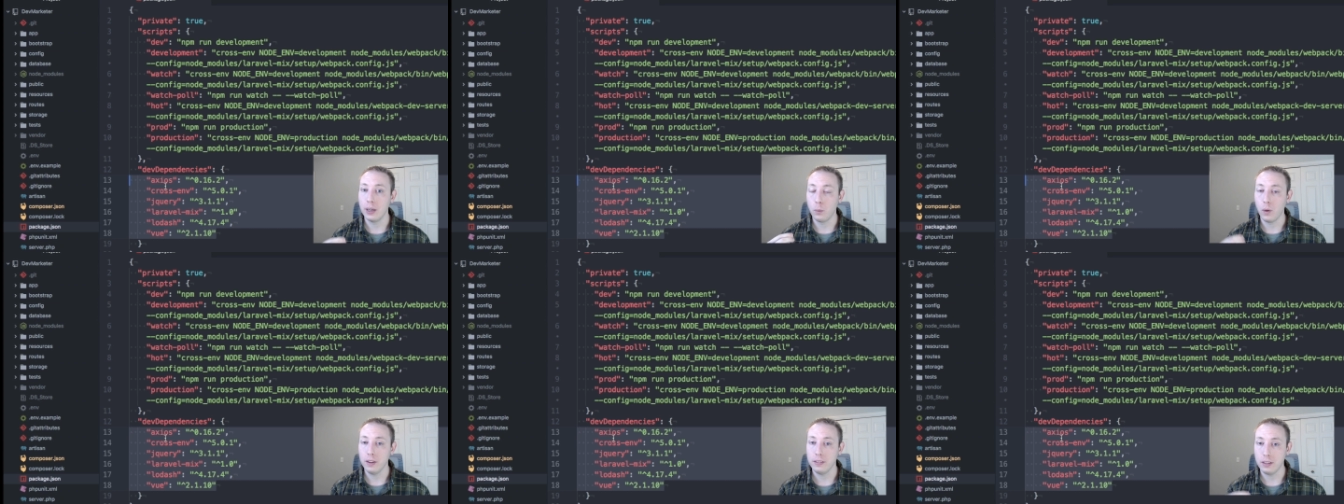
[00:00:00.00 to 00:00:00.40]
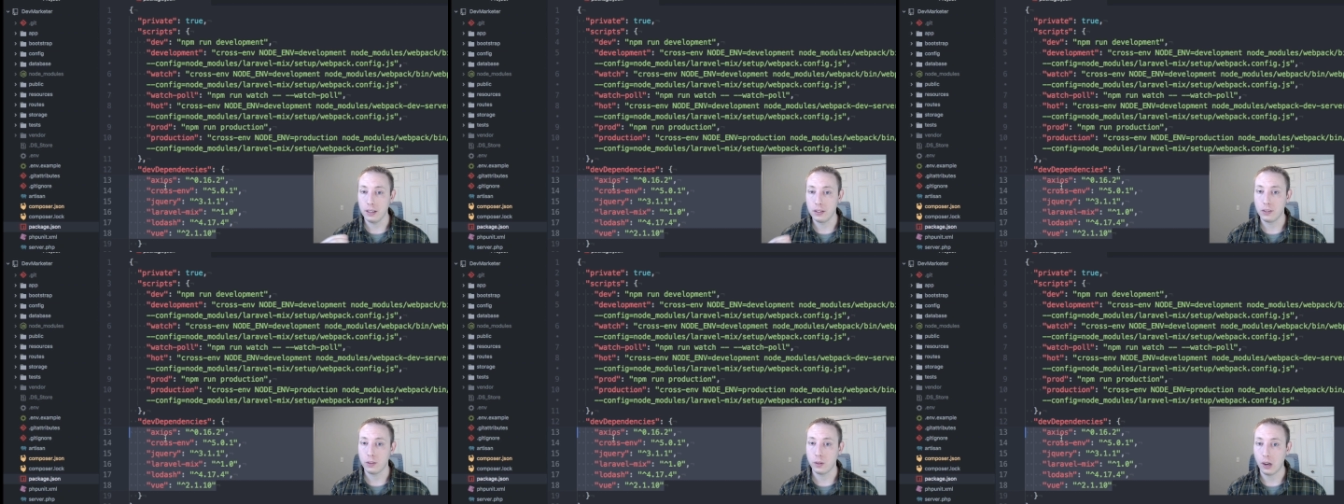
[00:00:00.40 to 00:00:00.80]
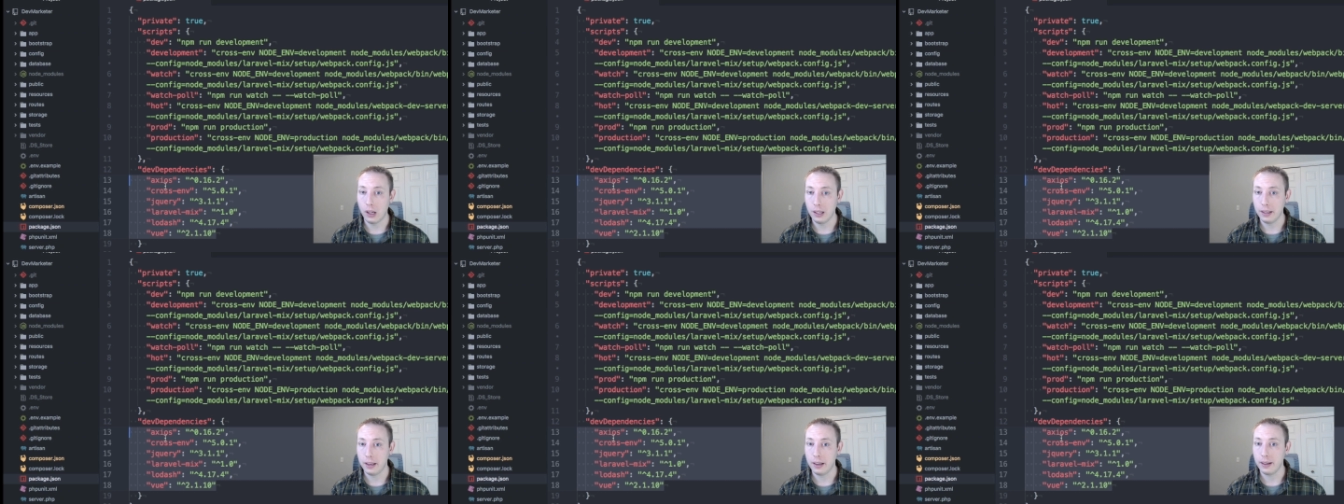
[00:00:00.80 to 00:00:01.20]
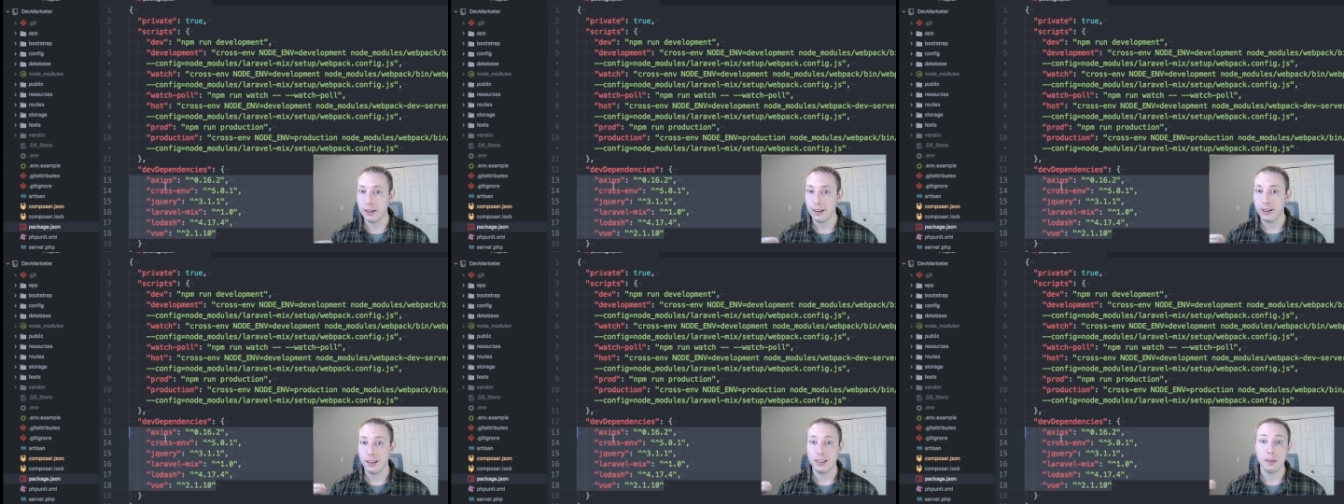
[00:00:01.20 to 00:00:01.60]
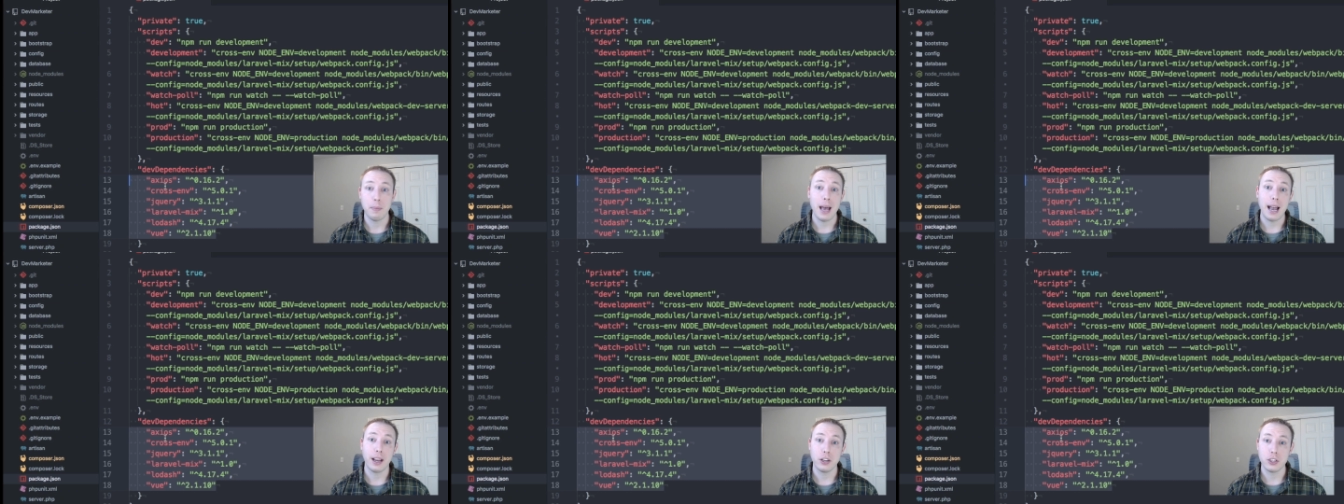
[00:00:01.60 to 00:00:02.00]
it wasn't installing the
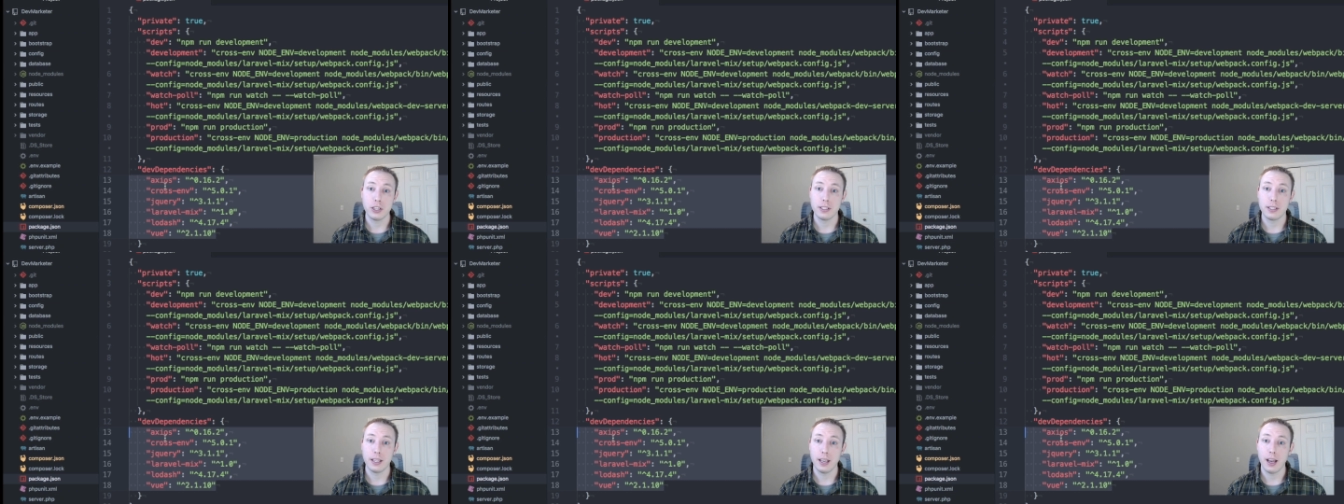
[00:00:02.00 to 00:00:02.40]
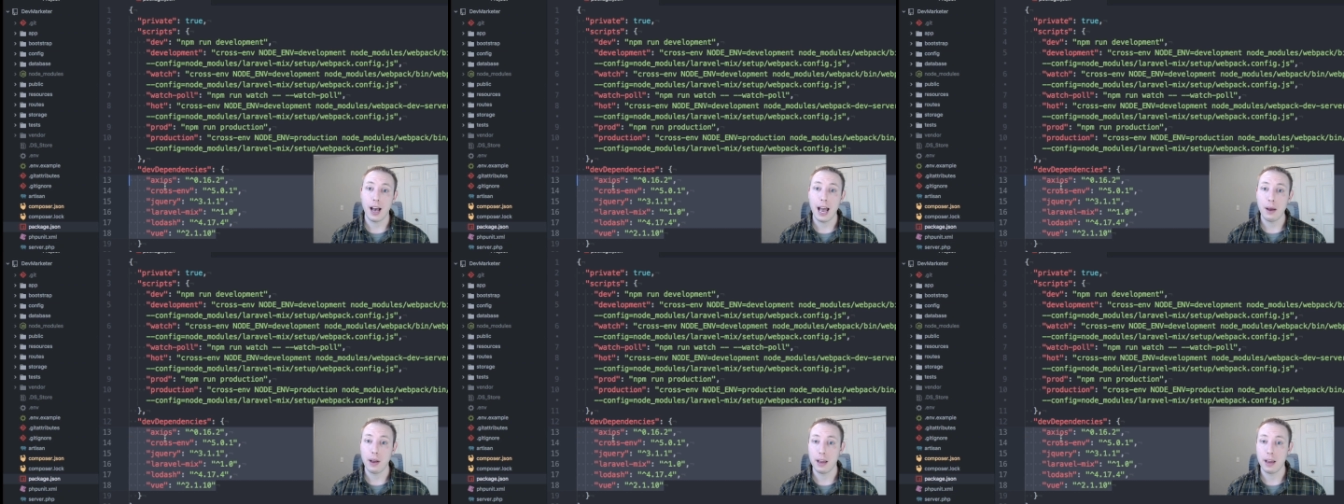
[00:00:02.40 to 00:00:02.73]
packages that I